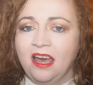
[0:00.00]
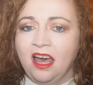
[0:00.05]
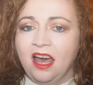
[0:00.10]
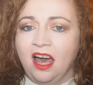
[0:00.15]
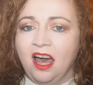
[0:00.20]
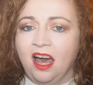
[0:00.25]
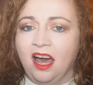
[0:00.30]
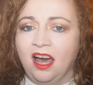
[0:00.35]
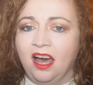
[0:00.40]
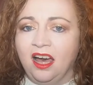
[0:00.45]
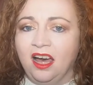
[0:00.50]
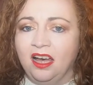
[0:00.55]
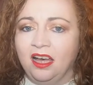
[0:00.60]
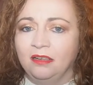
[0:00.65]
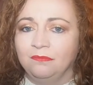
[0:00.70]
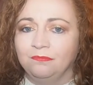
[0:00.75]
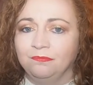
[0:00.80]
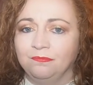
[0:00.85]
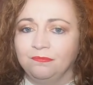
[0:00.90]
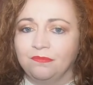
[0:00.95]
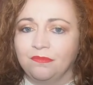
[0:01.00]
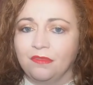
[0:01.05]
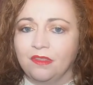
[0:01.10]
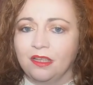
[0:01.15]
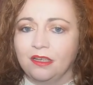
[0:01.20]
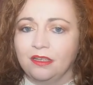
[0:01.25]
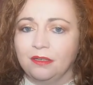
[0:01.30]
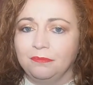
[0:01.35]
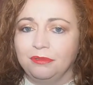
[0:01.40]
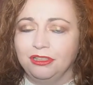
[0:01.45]

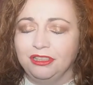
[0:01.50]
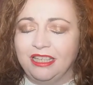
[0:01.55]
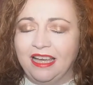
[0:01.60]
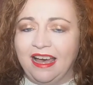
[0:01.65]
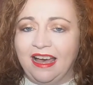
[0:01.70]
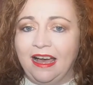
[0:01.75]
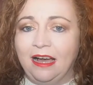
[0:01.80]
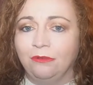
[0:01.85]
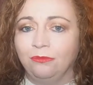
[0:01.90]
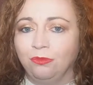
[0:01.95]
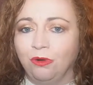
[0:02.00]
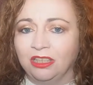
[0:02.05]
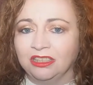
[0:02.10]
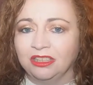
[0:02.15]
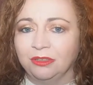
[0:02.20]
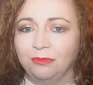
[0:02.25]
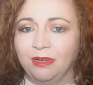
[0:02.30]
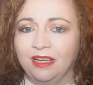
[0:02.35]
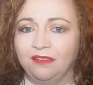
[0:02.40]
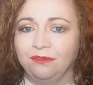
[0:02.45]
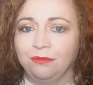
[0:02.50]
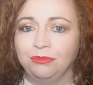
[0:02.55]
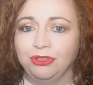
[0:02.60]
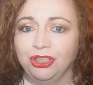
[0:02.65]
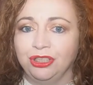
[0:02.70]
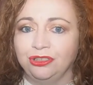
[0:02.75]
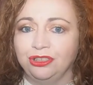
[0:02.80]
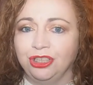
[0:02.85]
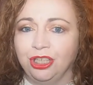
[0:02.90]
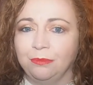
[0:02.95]
But yeah, I was away from
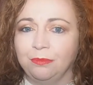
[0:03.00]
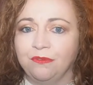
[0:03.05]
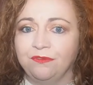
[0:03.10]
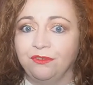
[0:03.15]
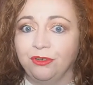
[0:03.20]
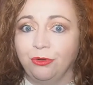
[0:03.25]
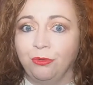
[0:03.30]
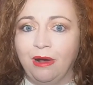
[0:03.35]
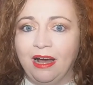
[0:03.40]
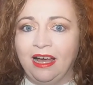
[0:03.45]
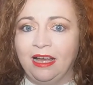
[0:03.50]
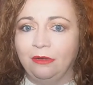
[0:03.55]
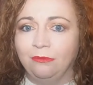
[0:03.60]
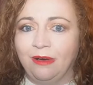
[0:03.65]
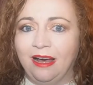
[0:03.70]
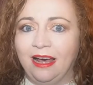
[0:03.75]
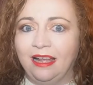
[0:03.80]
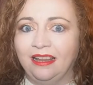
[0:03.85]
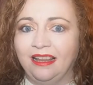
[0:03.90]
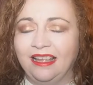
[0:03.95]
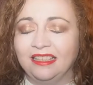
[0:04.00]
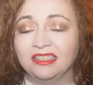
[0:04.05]
YouTube for quite a while.